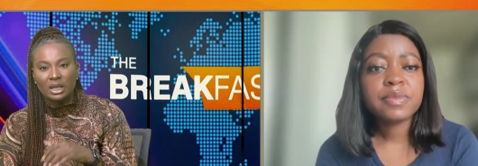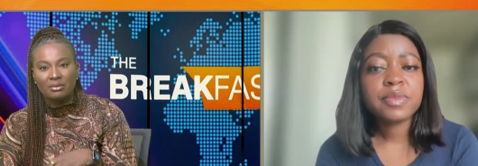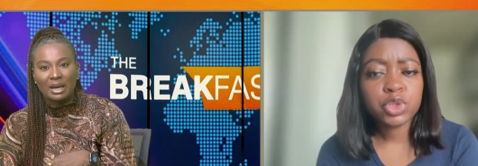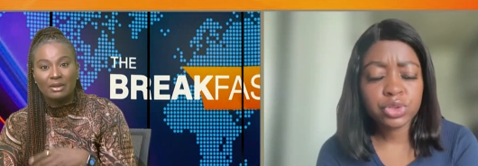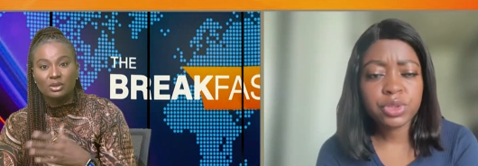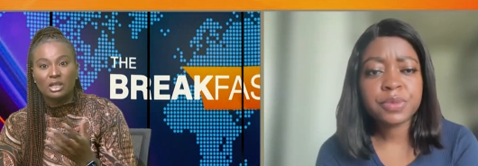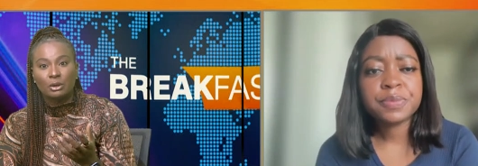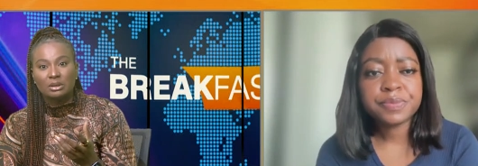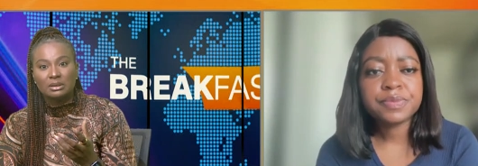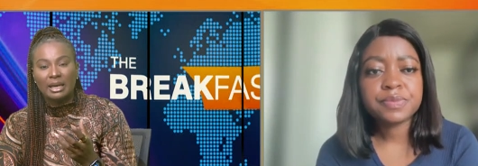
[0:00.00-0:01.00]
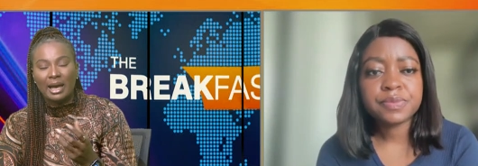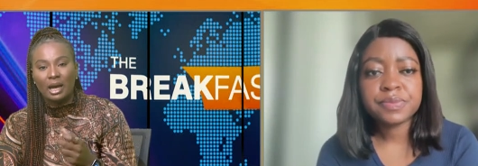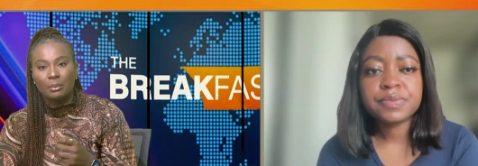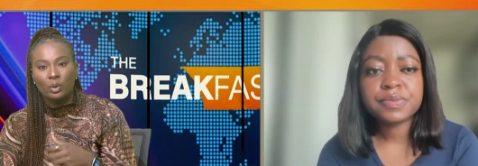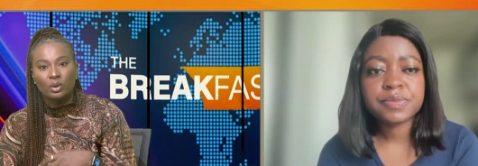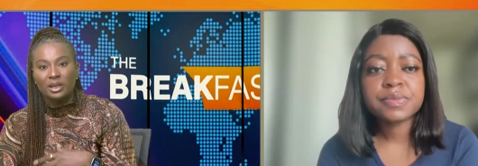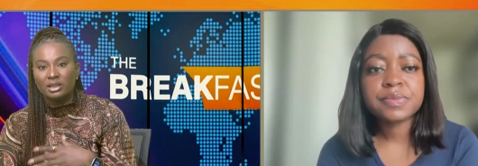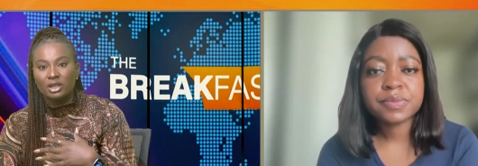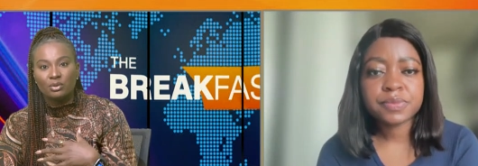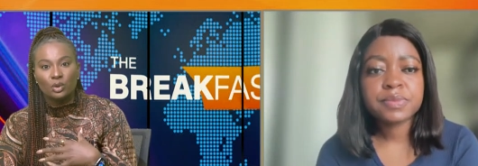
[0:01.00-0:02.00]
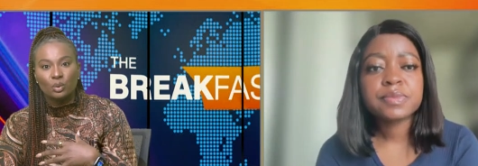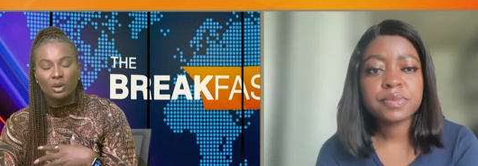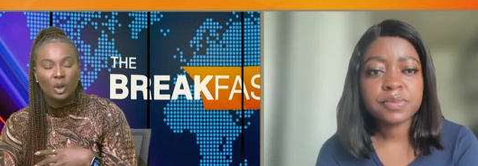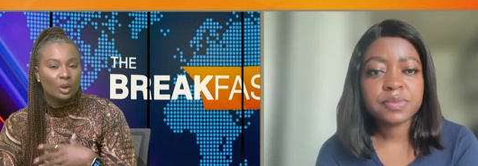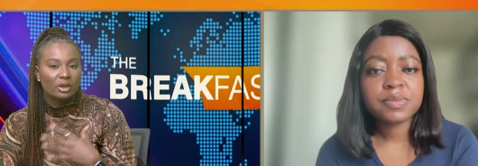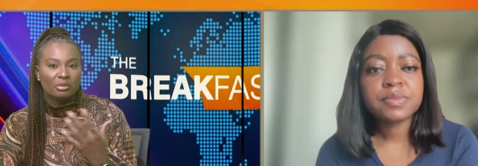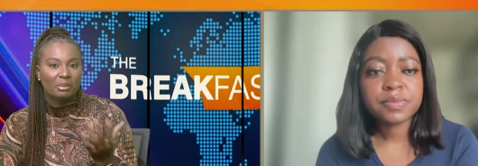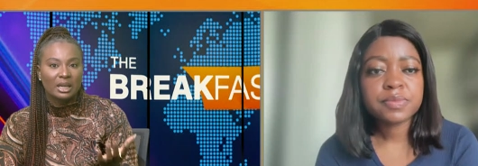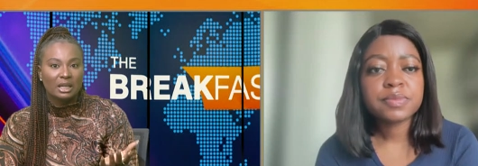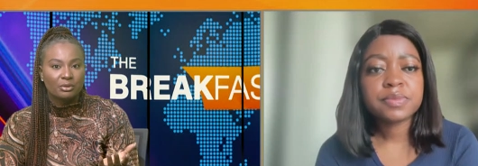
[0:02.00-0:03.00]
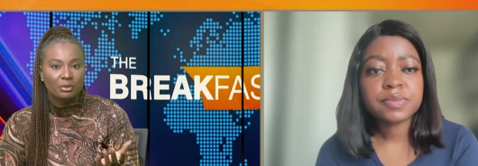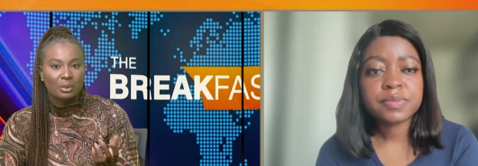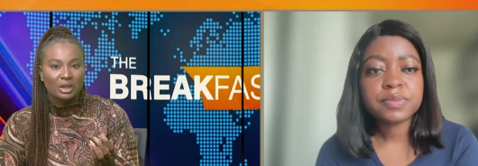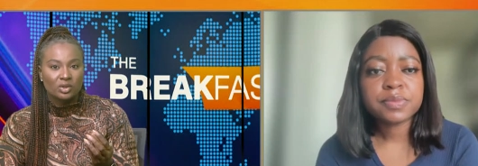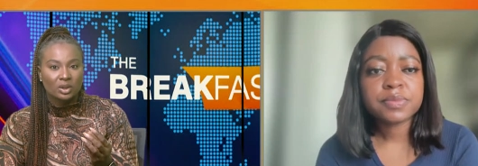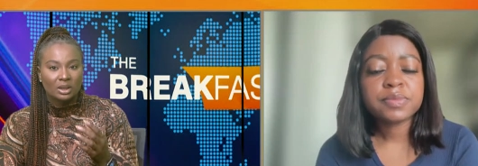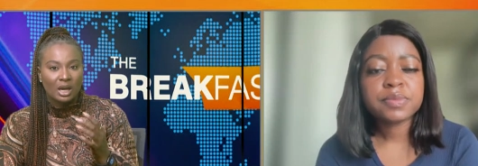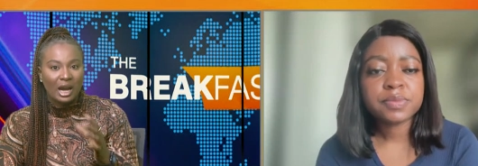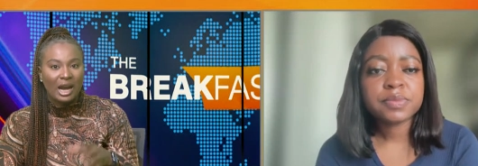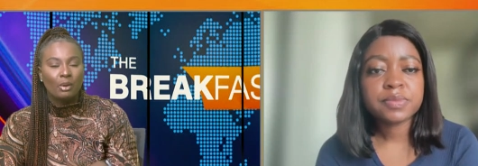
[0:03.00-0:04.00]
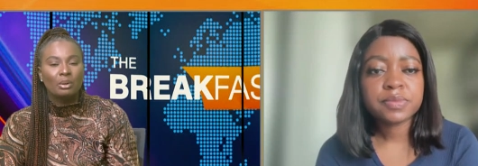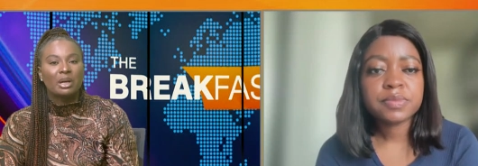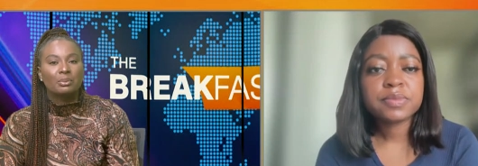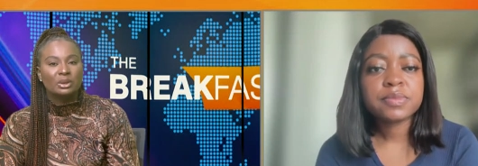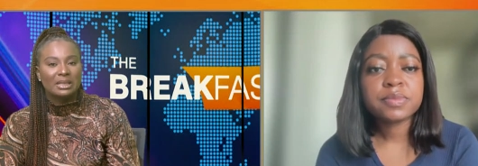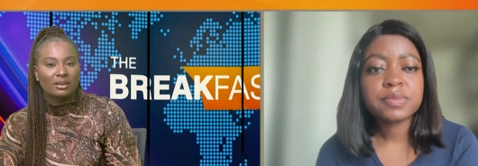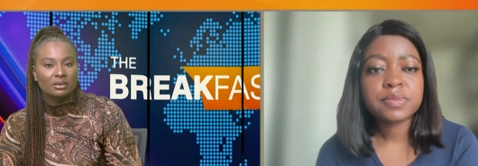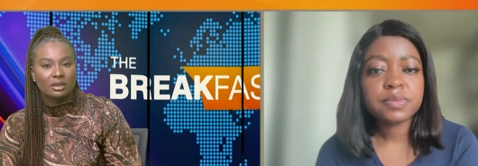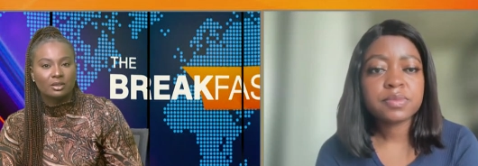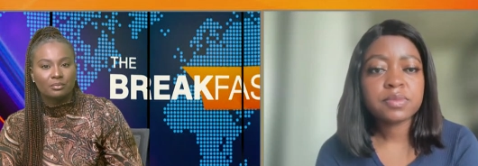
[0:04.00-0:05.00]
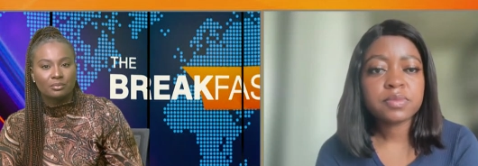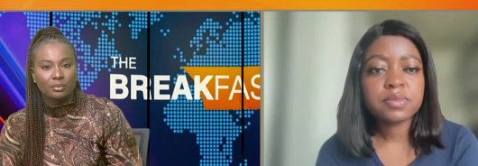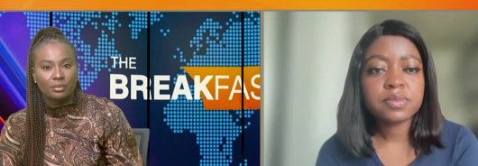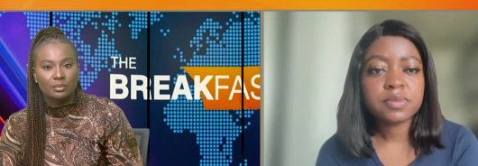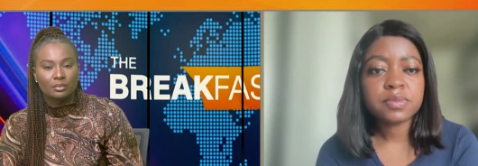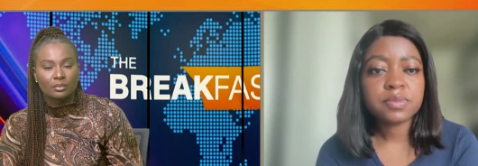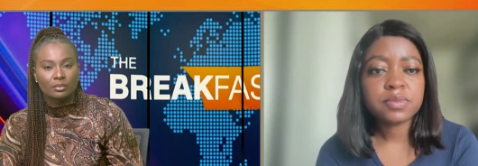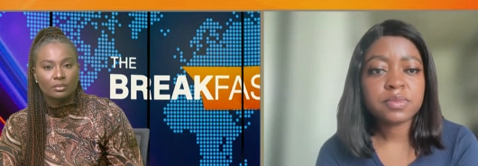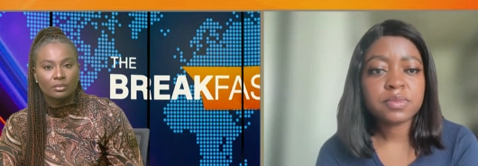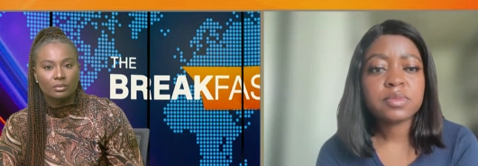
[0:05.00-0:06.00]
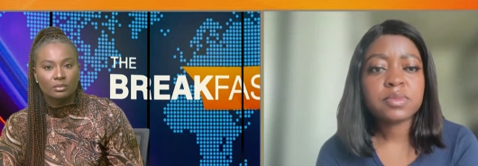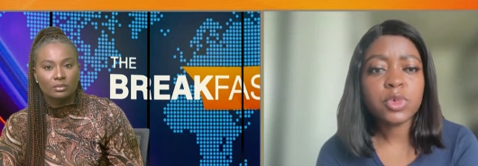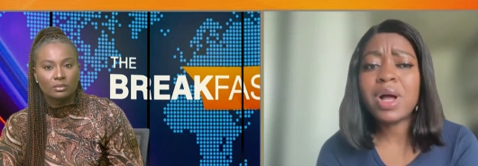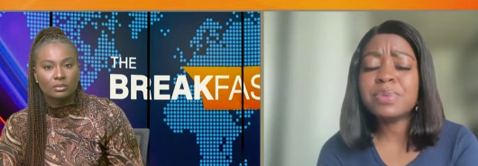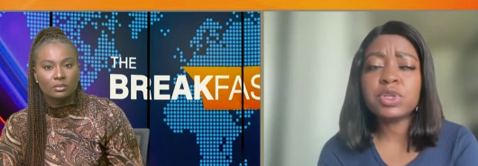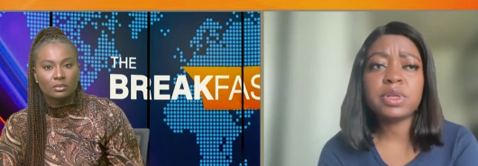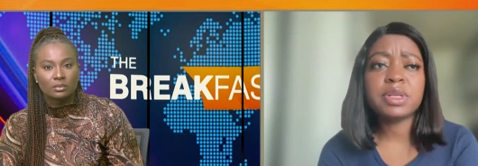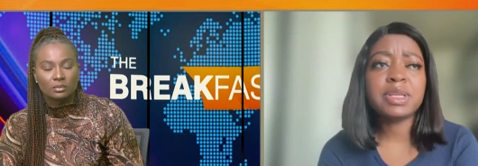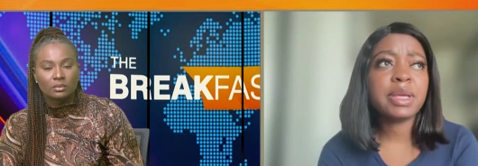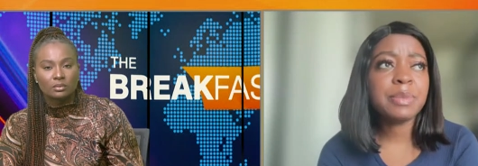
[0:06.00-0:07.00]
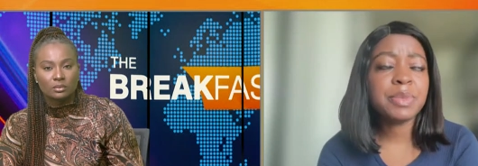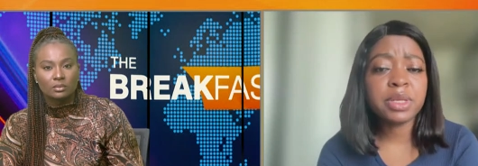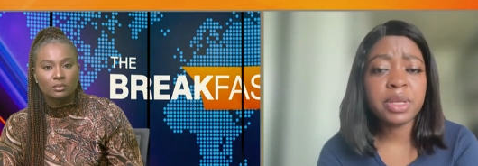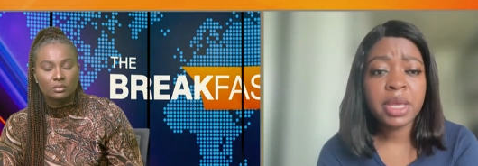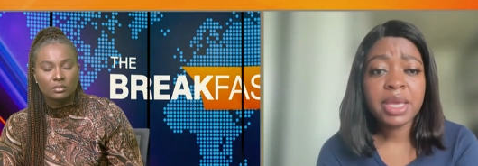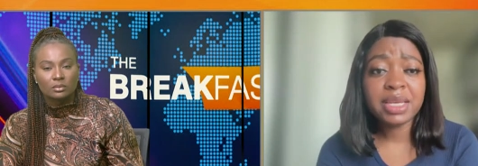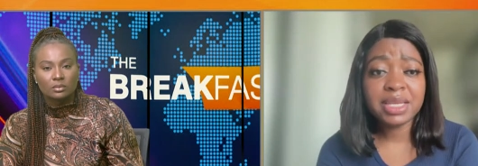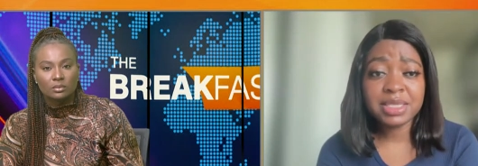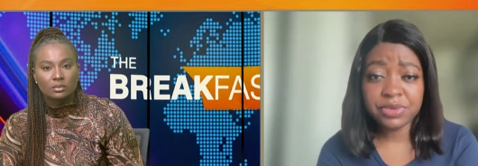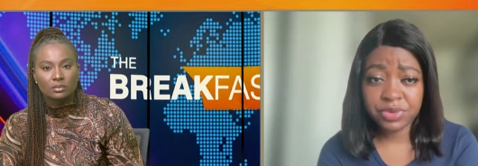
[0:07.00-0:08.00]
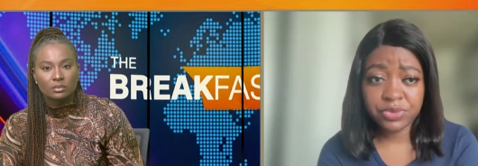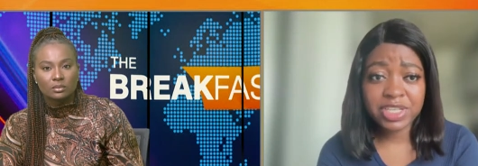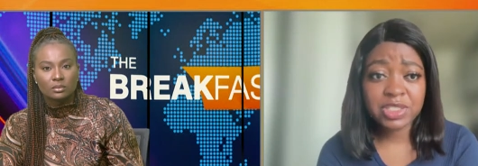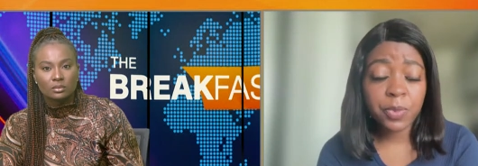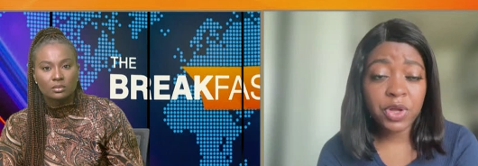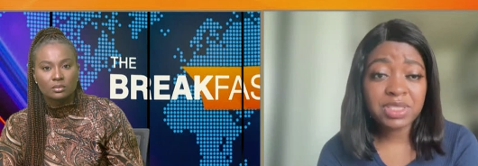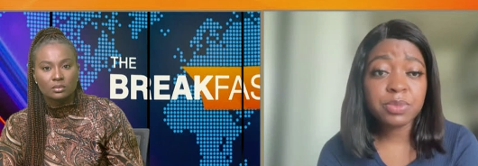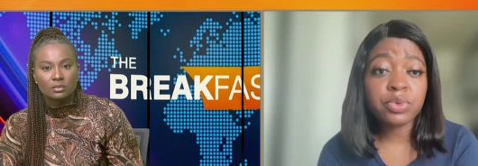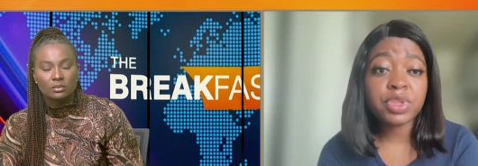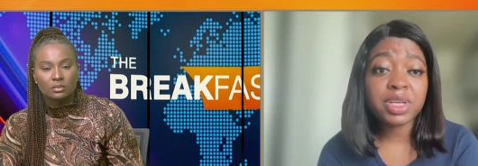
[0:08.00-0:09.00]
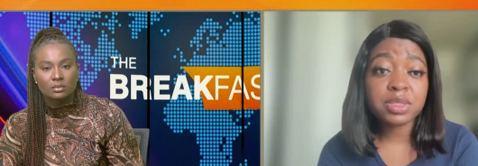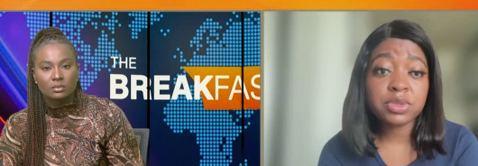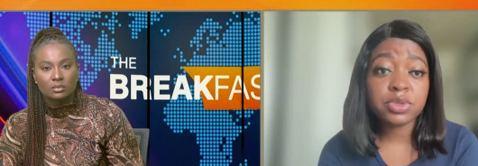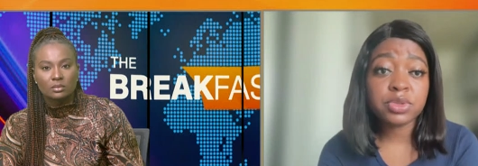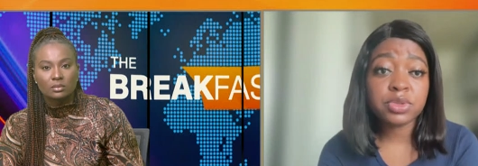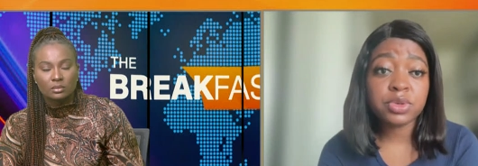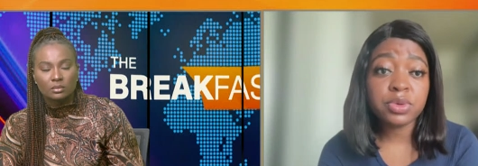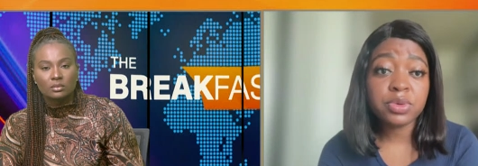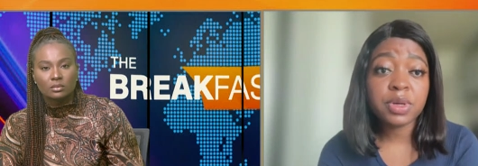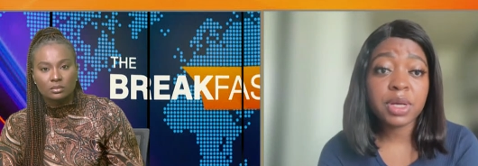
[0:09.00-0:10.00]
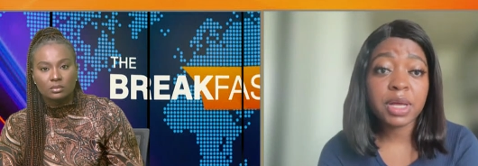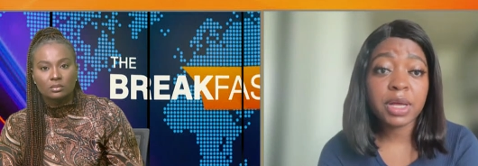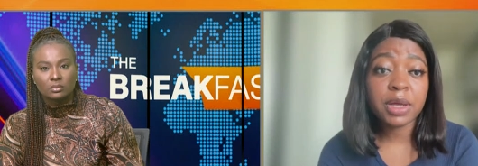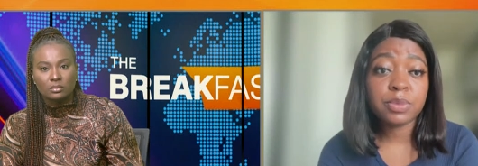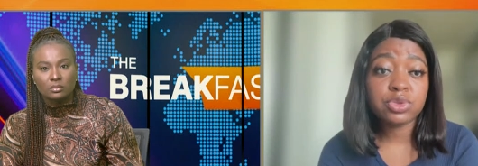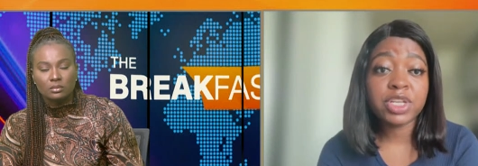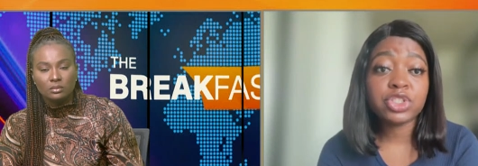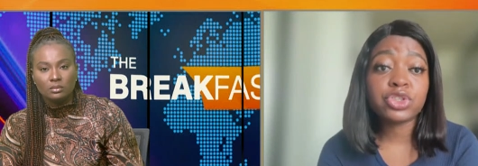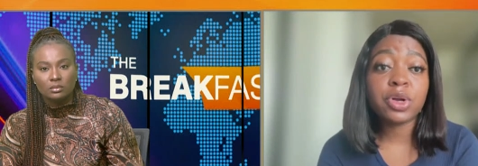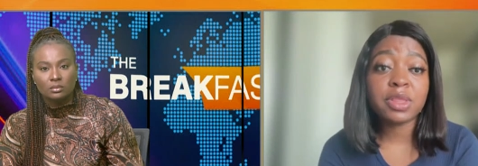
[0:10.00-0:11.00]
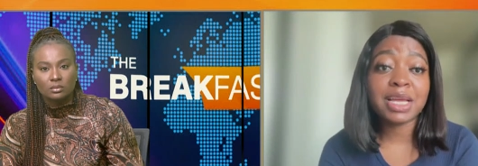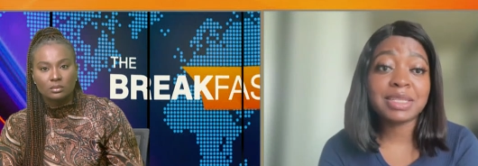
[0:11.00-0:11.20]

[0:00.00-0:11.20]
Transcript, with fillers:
Speaker 1: if I have to download the app or give you all of my information. How am I protected?
Speaker 2: Oh, absolutely. I mean, it is a responsible thing to do um, to ensure that